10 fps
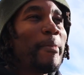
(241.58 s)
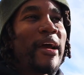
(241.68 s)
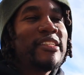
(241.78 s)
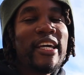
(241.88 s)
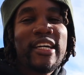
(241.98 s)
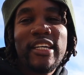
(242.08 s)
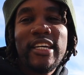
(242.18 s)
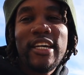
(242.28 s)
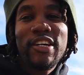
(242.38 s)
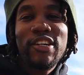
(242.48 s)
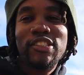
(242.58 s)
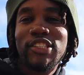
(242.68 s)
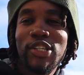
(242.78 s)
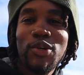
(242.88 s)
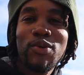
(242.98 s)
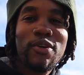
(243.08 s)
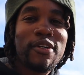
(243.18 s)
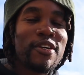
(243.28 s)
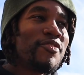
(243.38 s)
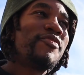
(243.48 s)
it might take a year, two,
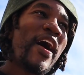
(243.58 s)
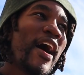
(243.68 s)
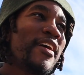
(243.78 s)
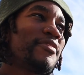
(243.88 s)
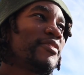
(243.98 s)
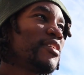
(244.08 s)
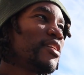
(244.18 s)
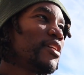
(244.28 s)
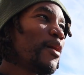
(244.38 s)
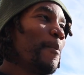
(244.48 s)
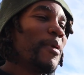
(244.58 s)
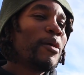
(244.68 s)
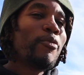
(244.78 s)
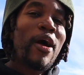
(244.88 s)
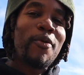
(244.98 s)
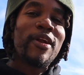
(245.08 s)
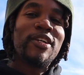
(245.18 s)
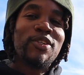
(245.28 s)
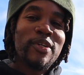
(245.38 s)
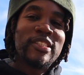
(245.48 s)
five, but what I want
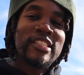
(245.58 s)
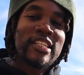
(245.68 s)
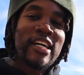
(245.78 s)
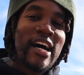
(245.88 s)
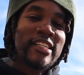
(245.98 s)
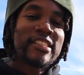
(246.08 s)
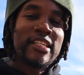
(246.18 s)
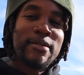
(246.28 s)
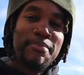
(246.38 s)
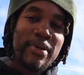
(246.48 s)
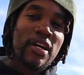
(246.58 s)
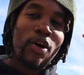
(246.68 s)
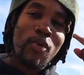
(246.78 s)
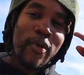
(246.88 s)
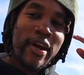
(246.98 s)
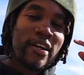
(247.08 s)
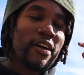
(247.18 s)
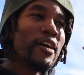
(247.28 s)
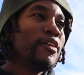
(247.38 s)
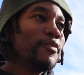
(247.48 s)
to do is just constantly be
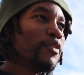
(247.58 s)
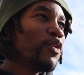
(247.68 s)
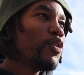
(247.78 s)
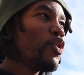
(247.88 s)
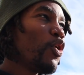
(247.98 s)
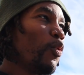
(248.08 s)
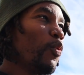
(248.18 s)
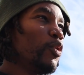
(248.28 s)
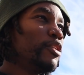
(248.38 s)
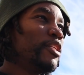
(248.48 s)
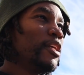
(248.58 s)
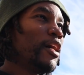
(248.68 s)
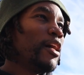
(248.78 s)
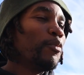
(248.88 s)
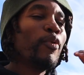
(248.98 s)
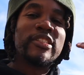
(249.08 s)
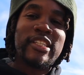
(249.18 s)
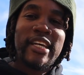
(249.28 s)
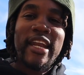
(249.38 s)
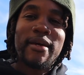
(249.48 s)
aware of um, what's
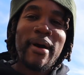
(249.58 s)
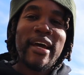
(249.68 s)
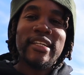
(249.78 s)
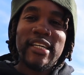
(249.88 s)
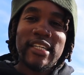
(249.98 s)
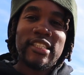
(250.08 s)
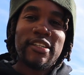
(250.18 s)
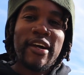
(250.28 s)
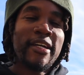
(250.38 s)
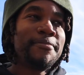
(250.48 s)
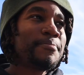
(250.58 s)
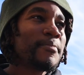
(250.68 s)
gaining my attention, right?